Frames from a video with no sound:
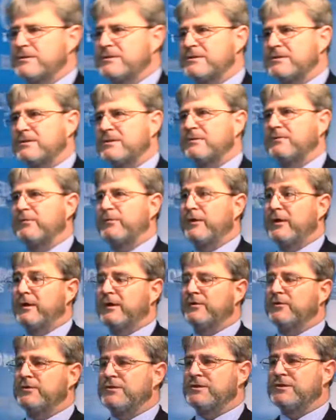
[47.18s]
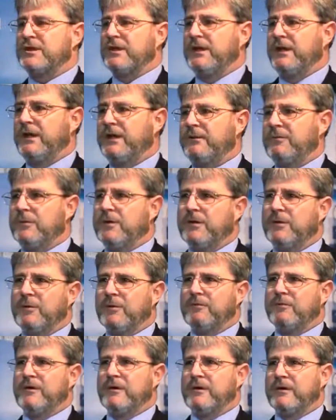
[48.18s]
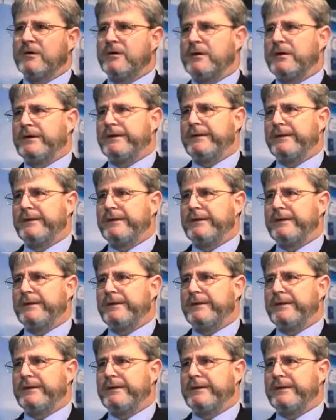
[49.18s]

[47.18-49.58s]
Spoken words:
is a fairly recent name, however